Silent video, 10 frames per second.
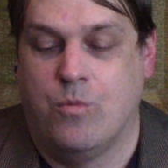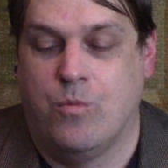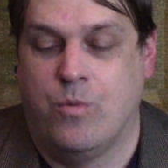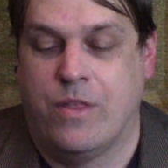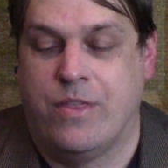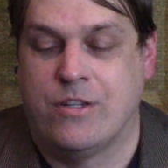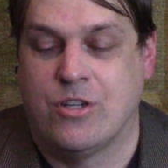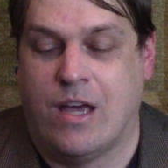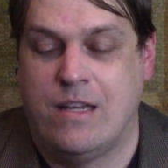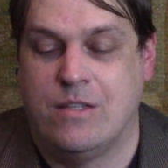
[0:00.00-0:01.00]
with the
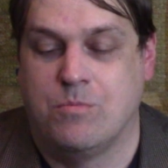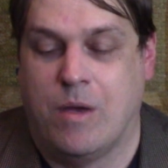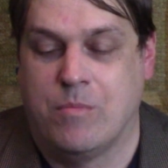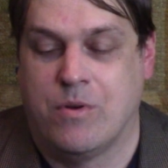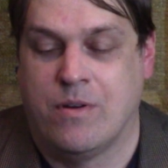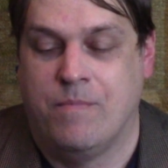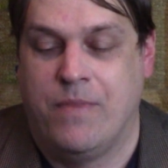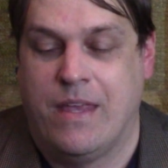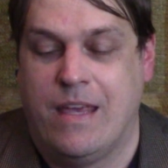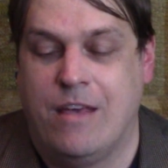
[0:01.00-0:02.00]
Chinese member,
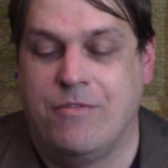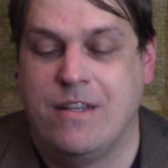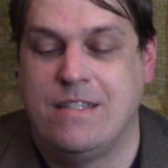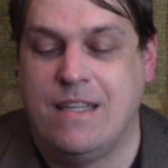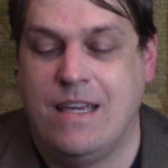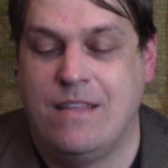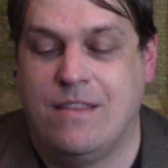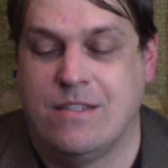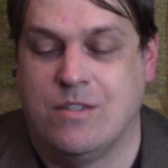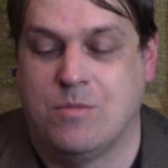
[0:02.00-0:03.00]
if indeed
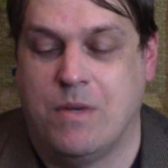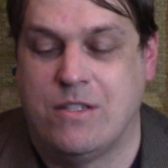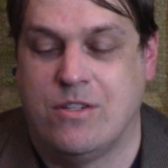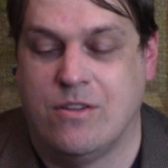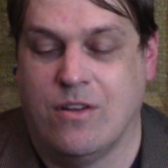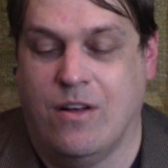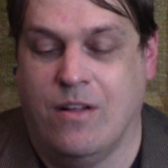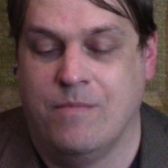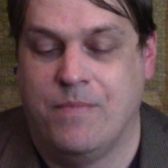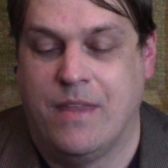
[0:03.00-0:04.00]
this is mentioned at
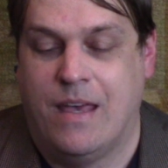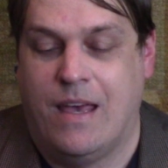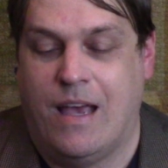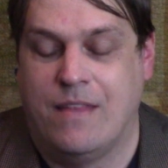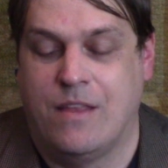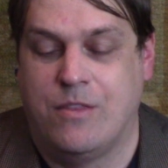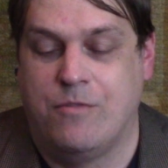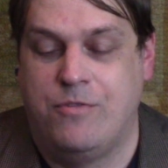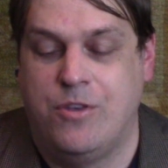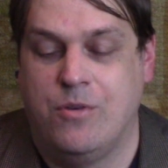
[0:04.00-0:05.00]
all, and that the
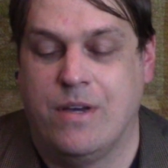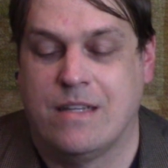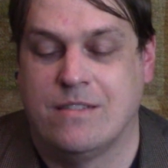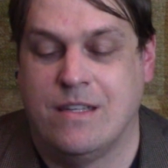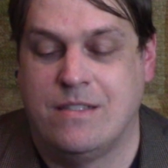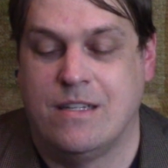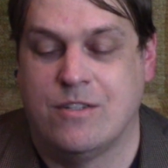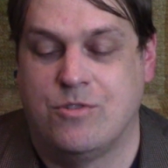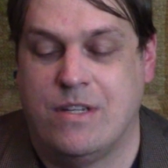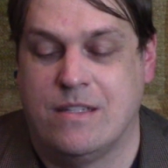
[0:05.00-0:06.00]
few existing
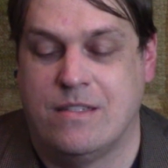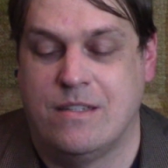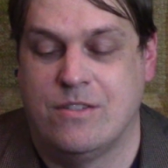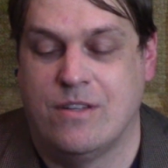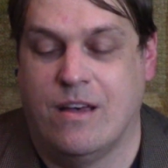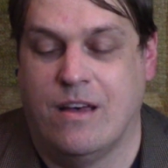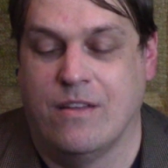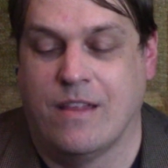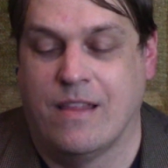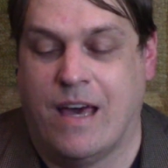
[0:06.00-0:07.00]
treatises
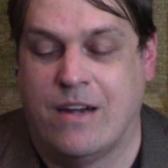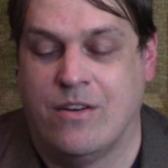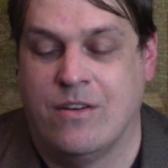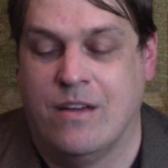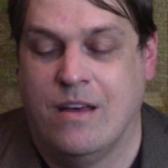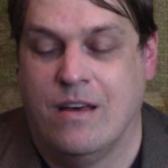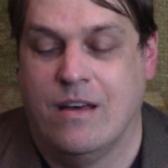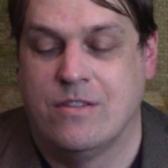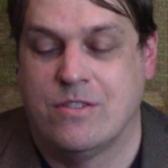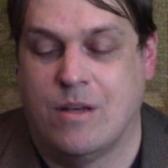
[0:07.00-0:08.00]
on the latter
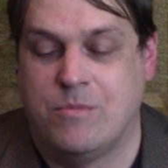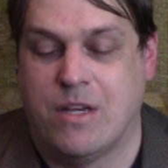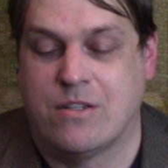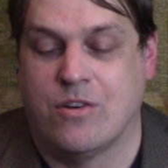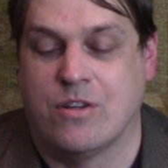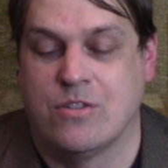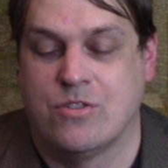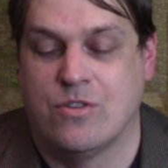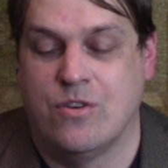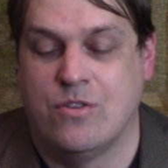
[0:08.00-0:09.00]
subject are
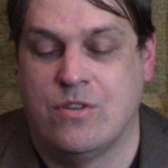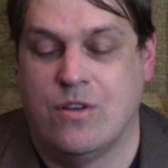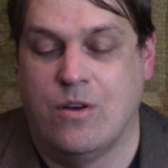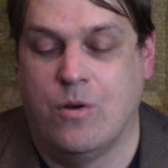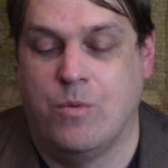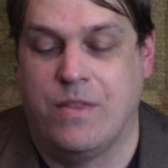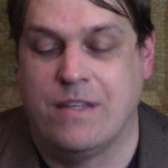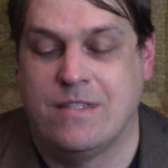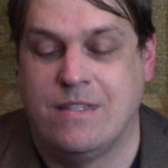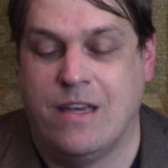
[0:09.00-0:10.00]
concerned with a
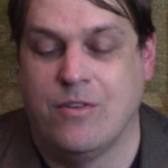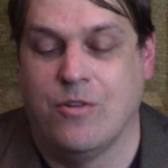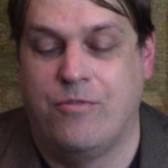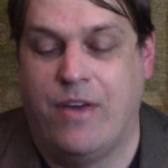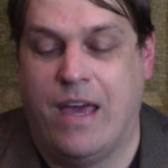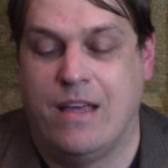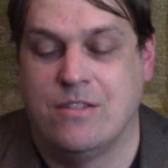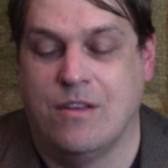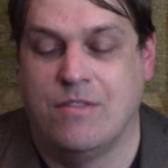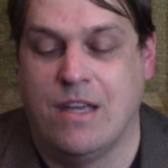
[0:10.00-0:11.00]
single
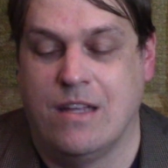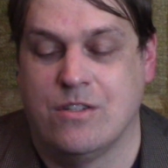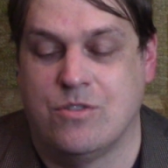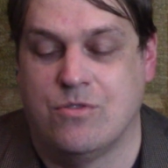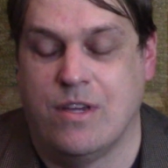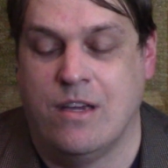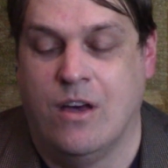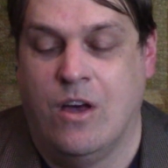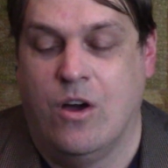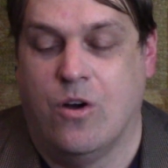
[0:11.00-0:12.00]
phase of the industry,
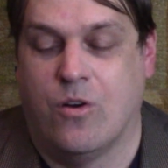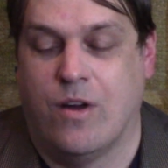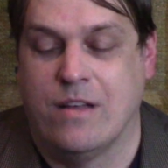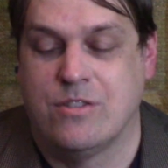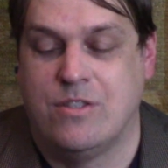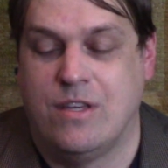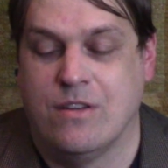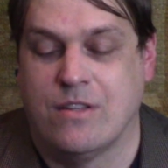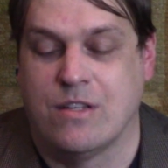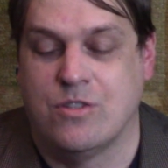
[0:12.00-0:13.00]
or else
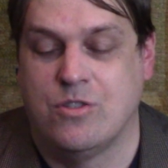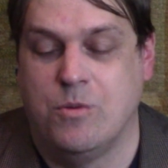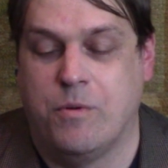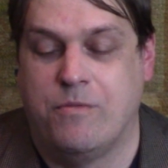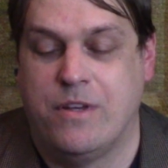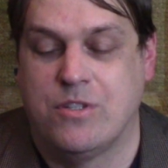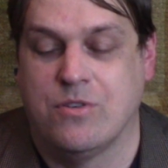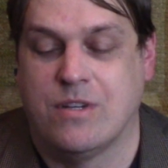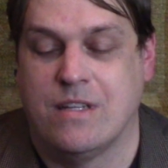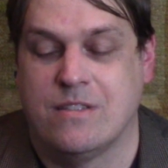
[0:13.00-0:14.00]
yield a
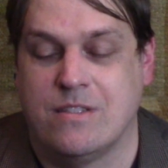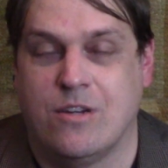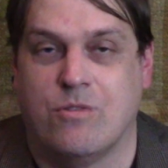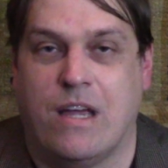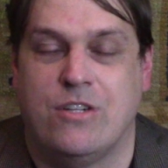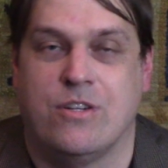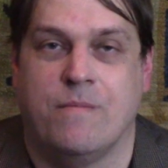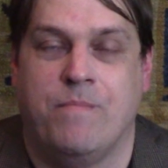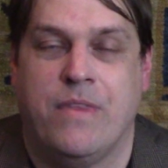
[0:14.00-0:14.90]
superficial consideration